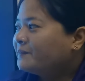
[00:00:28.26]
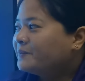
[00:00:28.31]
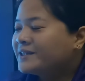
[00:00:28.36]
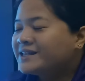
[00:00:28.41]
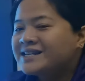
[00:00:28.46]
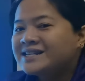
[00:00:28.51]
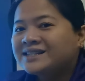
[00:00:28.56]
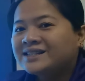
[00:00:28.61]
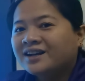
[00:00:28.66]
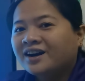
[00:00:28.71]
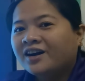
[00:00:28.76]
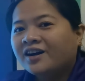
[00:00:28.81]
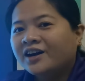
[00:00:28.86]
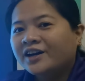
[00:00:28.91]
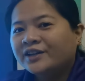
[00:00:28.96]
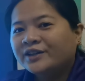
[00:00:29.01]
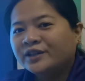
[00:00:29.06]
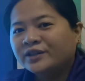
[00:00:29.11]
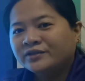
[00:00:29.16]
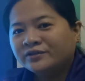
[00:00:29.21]
These
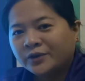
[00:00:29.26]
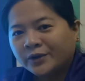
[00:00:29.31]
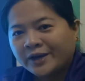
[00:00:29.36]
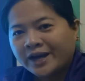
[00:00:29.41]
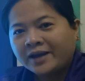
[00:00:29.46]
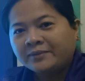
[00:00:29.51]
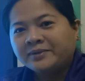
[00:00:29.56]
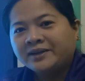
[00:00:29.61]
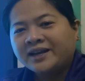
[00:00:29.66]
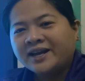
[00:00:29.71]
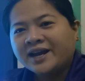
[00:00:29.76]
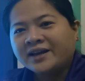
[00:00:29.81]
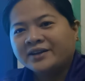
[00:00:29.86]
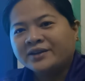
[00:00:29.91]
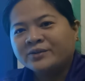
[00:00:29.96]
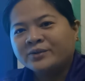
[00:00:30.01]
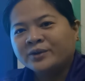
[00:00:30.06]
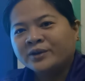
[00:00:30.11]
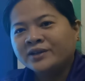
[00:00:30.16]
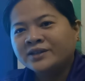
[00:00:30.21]
are the
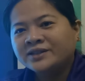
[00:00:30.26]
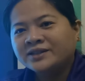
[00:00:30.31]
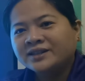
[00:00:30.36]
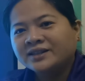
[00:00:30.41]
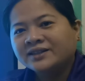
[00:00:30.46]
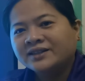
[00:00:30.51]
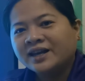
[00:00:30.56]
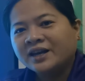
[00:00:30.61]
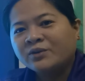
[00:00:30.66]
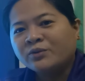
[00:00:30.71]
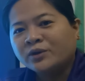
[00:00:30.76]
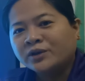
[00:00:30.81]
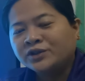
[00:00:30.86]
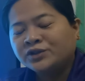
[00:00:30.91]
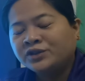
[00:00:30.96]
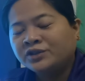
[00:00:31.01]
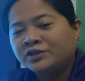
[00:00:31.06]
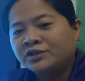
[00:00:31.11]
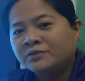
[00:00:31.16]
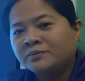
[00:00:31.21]
vocabulary words that I
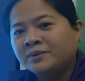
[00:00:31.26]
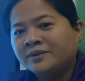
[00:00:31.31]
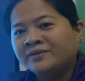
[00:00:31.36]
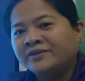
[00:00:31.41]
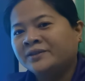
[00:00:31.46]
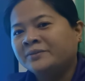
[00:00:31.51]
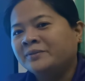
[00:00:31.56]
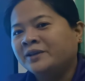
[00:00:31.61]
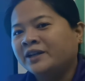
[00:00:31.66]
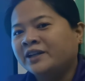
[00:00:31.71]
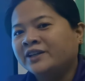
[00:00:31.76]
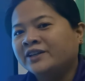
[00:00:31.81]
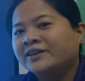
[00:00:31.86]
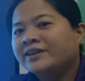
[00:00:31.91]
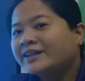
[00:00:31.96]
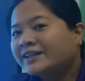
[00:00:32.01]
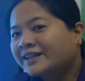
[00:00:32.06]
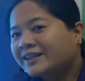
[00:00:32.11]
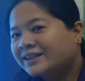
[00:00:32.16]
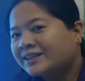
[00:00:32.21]
want you to be familiar
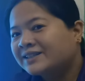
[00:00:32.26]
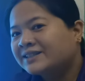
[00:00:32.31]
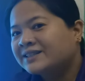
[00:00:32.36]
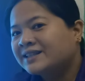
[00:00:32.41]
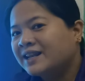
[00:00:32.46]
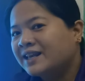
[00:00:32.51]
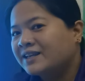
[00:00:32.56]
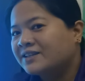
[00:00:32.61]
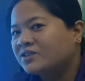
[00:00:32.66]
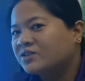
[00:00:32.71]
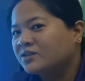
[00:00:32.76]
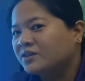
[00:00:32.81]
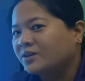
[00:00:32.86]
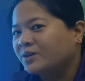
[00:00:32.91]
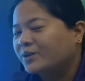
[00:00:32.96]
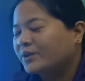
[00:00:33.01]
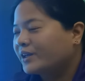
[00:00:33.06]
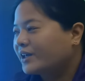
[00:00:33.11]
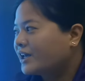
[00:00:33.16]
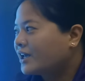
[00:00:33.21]
in this
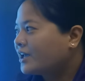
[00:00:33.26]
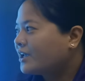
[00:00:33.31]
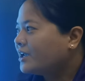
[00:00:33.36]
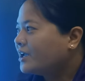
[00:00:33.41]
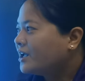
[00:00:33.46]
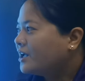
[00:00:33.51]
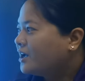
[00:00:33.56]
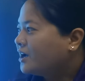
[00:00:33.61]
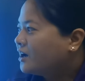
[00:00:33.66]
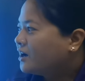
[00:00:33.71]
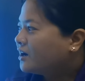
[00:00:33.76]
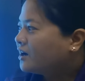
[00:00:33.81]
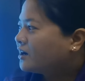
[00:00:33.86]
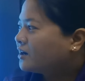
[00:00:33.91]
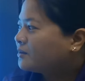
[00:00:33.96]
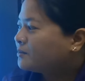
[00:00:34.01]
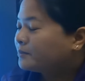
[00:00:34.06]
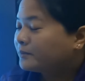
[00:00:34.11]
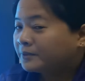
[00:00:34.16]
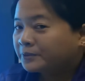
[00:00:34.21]
lesson, okay?
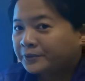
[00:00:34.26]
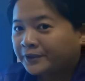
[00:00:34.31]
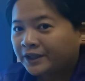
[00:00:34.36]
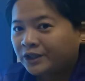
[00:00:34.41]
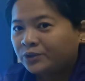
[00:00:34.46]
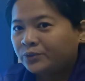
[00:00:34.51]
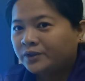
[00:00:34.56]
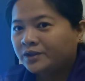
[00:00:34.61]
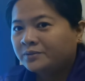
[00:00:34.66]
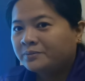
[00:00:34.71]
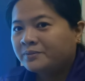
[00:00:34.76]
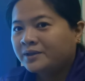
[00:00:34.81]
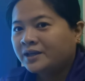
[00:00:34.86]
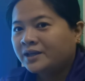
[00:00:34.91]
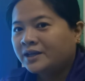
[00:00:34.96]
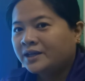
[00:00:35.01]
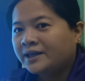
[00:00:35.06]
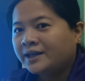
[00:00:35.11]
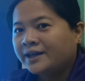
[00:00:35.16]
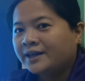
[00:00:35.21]
Read with
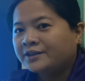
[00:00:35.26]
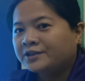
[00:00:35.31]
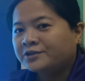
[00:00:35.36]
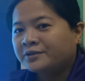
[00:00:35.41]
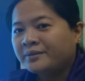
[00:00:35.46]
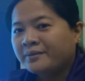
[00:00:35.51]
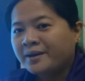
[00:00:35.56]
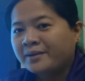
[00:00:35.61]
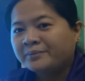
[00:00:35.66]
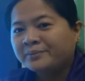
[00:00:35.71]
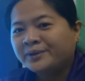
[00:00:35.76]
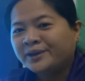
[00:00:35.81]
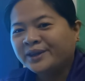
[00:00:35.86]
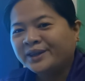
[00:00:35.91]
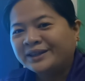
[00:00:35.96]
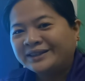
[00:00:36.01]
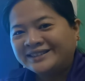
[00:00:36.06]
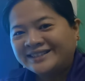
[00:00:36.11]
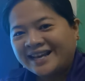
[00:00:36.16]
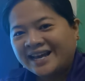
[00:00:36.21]
me and remember
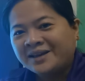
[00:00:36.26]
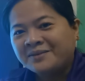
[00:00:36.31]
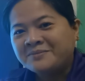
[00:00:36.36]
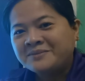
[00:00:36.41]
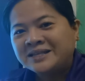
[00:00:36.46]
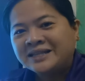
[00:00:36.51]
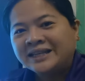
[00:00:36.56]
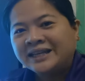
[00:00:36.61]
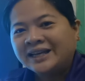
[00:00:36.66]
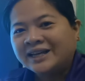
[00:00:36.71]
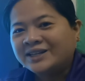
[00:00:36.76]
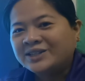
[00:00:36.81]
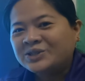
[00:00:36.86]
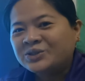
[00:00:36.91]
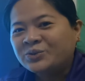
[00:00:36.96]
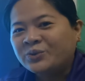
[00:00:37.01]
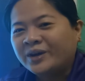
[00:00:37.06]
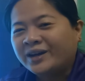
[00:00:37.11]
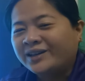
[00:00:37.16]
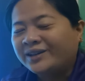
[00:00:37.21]
the time meaning
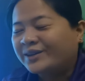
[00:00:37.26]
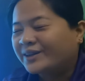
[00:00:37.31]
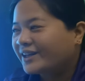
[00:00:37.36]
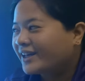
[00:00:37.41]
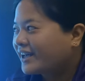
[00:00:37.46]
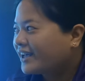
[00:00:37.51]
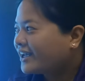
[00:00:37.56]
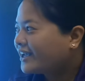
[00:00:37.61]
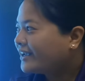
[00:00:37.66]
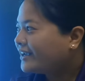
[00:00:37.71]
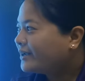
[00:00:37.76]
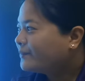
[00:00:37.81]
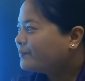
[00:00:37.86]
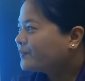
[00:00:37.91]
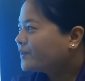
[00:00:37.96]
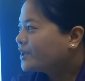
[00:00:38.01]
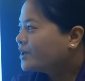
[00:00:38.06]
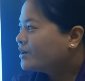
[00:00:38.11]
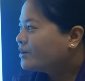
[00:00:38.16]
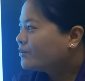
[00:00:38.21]
as well,
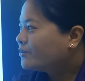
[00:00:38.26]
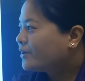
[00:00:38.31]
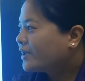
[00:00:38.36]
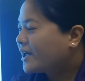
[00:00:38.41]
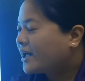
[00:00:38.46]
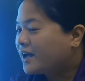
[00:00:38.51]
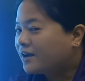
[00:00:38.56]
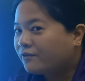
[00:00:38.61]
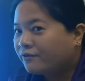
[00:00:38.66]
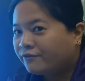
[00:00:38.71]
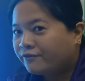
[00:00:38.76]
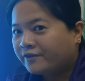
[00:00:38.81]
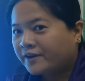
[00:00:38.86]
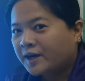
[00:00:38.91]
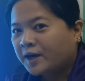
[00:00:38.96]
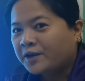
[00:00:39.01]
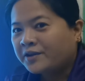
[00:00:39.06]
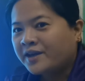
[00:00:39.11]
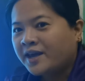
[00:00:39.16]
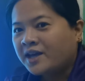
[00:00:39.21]
okay? We have
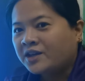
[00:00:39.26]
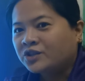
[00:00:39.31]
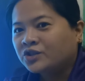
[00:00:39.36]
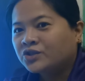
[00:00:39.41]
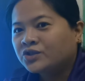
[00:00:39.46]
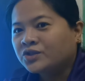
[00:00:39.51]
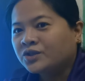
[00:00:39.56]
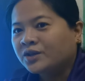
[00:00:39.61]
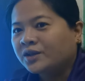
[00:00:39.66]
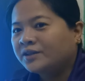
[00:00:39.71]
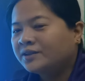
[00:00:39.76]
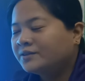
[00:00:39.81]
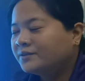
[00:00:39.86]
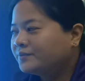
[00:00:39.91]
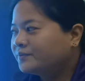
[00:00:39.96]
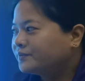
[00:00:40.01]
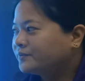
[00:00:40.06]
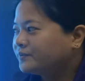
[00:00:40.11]
variation,